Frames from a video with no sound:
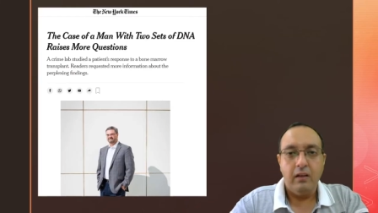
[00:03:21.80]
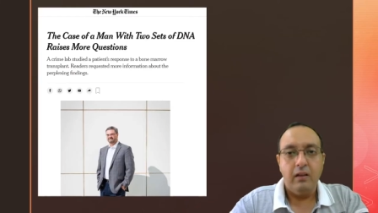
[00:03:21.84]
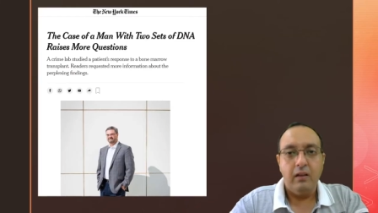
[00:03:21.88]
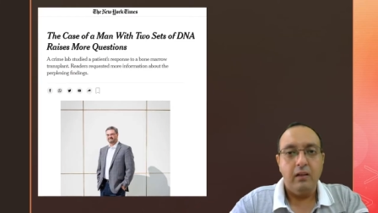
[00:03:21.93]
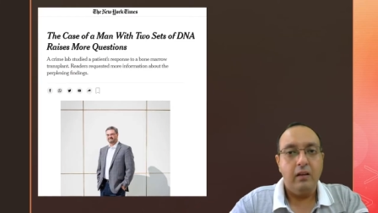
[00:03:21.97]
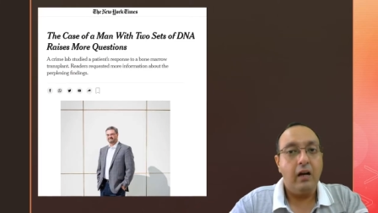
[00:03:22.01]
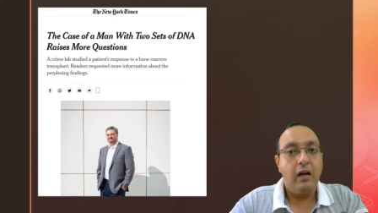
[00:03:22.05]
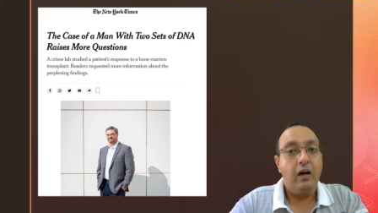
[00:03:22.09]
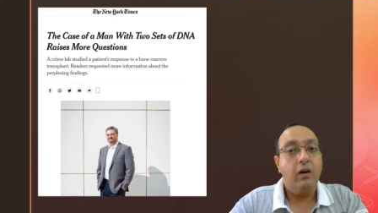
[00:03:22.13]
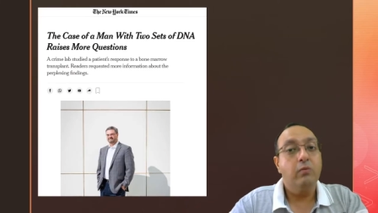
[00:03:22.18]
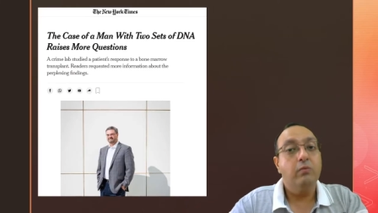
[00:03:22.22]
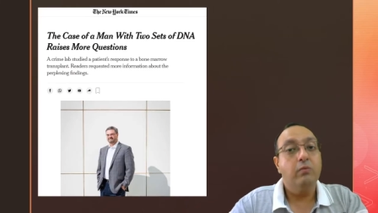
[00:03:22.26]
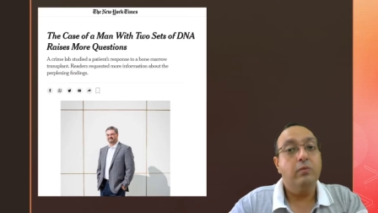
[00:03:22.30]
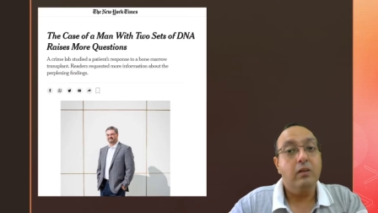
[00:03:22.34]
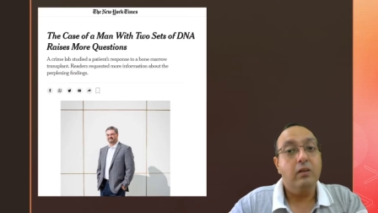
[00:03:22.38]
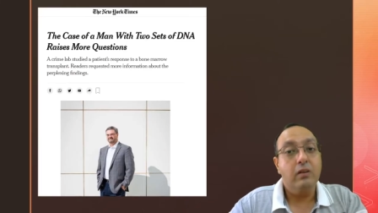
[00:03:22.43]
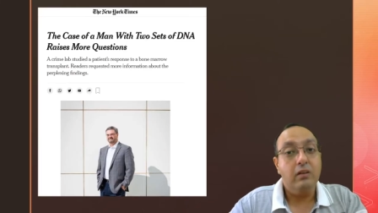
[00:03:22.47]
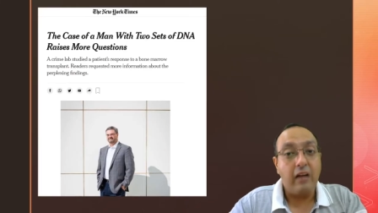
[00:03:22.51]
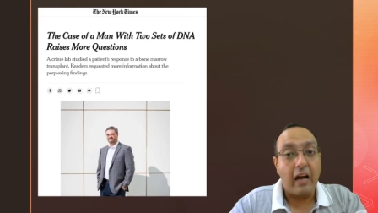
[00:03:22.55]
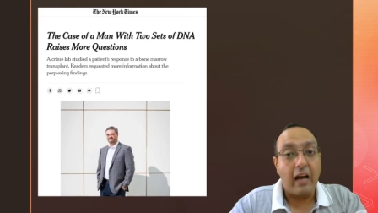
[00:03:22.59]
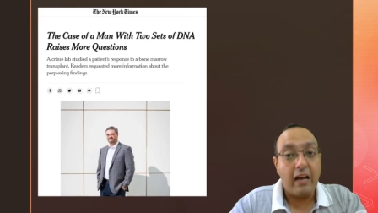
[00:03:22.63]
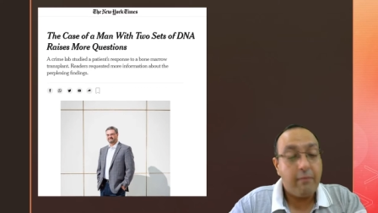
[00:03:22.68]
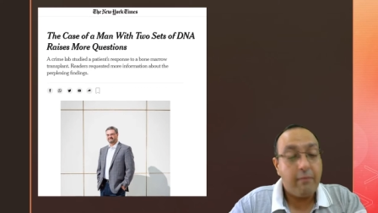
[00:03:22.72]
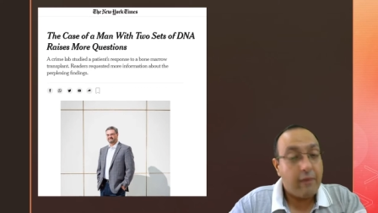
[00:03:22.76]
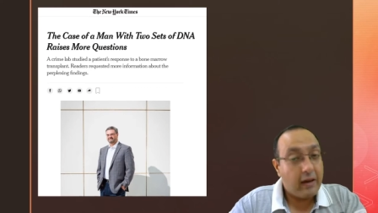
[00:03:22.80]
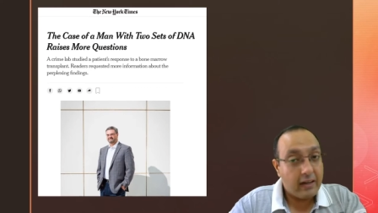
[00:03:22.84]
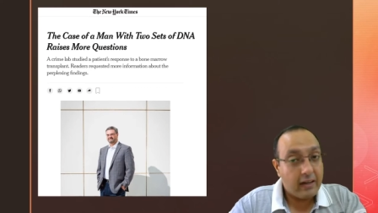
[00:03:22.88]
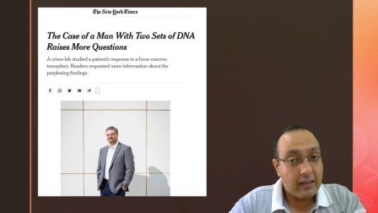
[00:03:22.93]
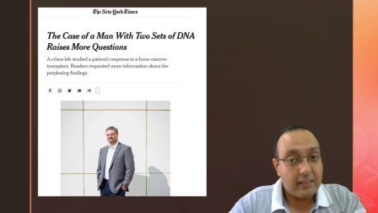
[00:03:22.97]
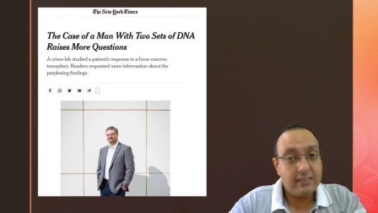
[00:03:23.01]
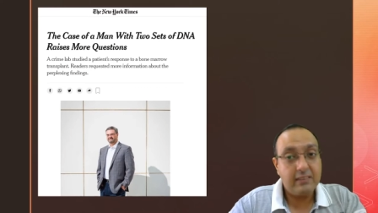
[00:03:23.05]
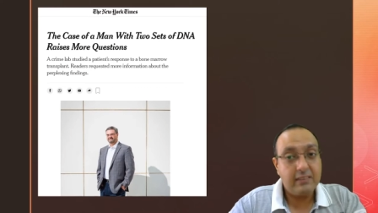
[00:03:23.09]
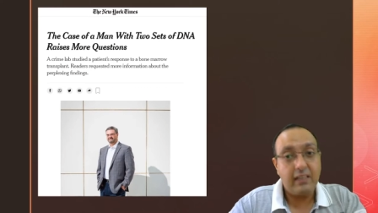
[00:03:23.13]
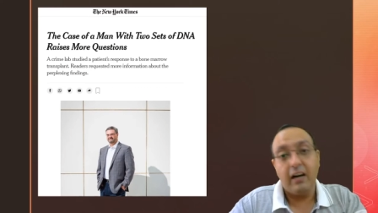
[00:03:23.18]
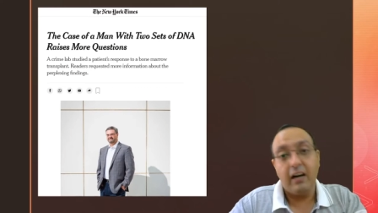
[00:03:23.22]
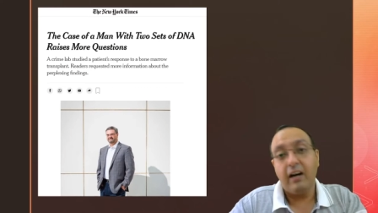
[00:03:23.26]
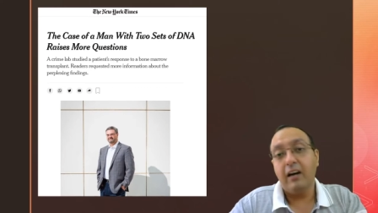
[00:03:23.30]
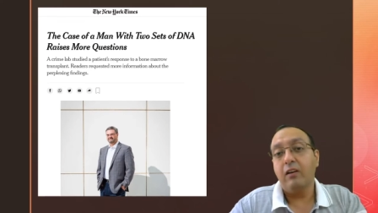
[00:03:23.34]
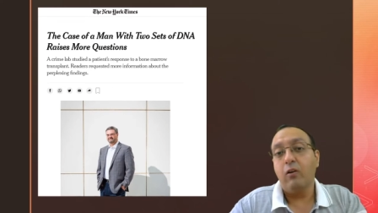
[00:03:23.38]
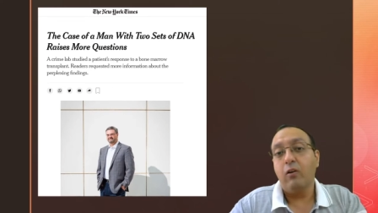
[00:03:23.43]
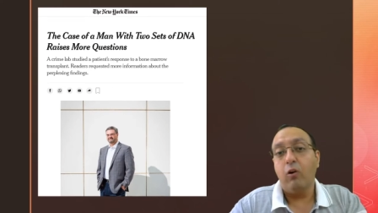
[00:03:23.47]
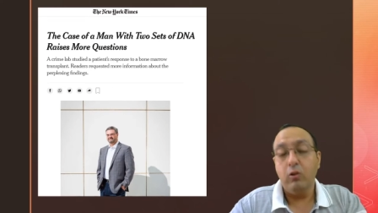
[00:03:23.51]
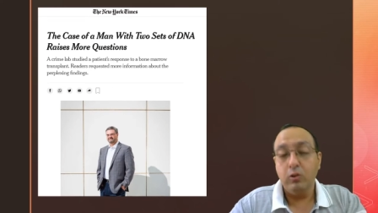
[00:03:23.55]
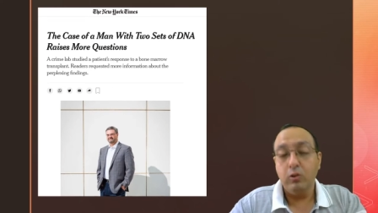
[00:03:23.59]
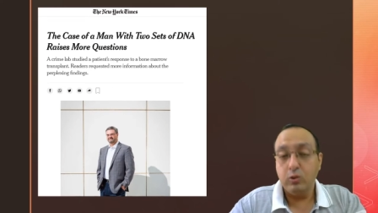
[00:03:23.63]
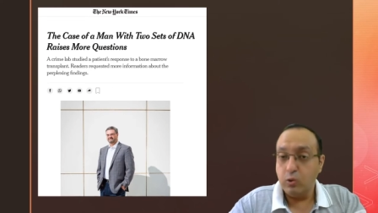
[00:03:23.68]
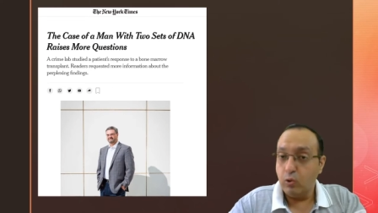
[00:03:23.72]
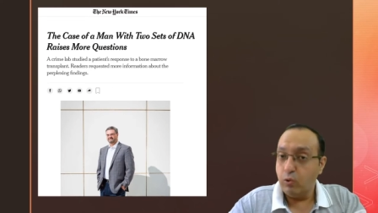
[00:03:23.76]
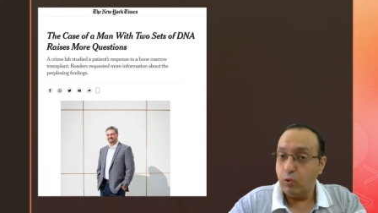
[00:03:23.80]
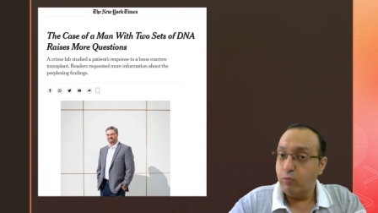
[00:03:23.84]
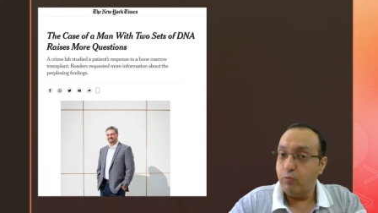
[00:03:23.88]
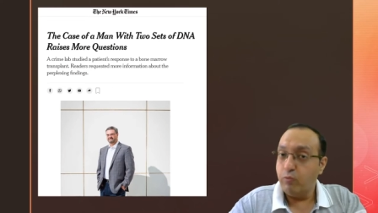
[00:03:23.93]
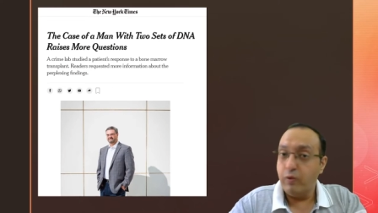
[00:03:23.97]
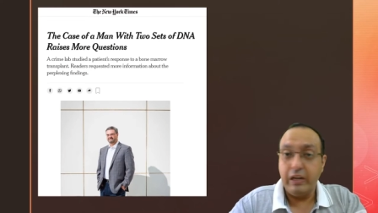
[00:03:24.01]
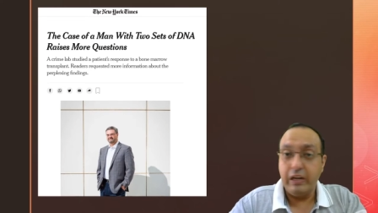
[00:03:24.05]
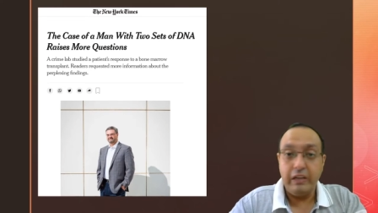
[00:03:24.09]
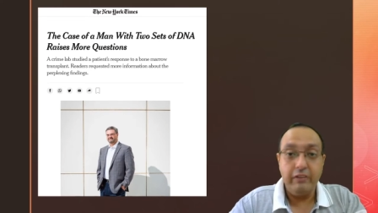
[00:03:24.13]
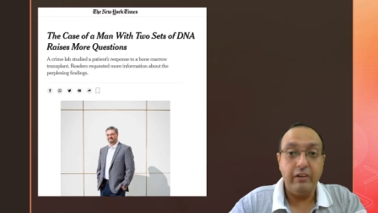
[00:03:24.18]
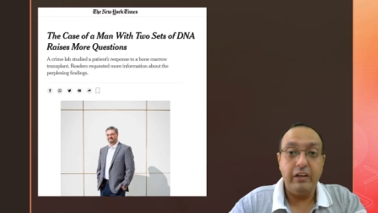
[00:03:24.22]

Now, chimeras are also very,